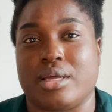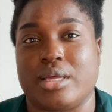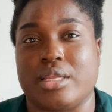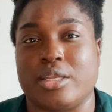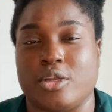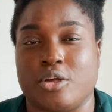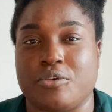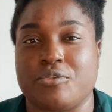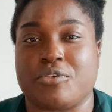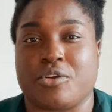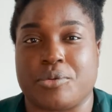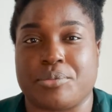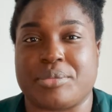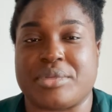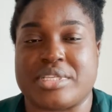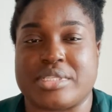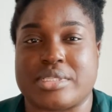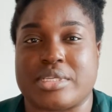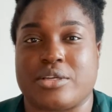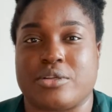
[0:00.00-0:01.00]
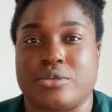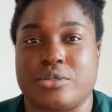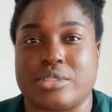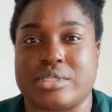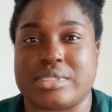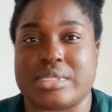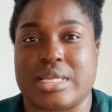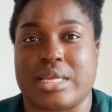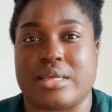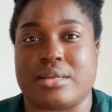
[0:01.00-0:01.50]
lot of companies I
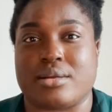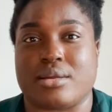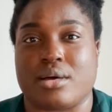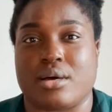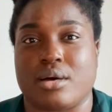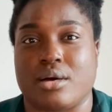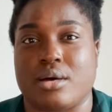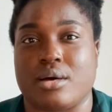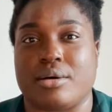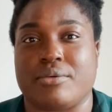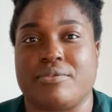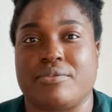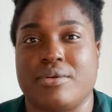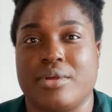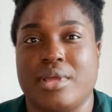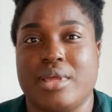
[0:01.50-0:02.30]
understand are